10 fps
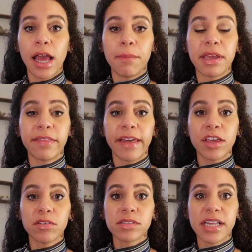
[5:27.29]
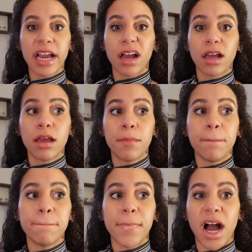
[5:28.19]
I mean, they use like
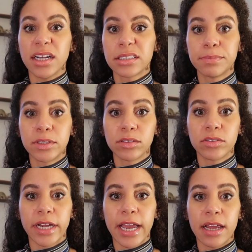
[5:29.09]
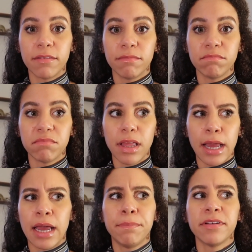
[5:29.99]
hospital grade
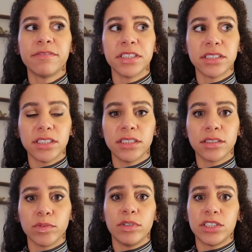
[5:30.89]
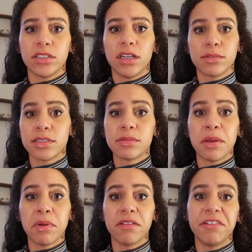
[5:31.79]
HEPA filters, which are supposed to be
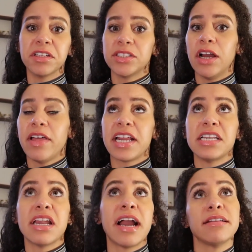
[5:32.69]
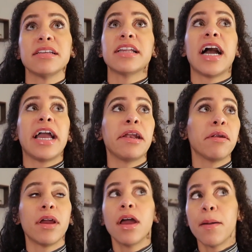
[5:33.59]
able to filter out like
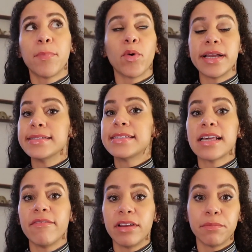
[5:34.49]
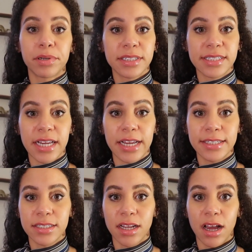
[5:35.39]

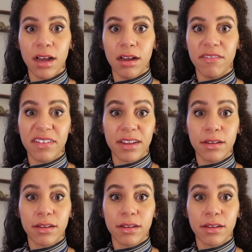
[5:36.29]
99.7% of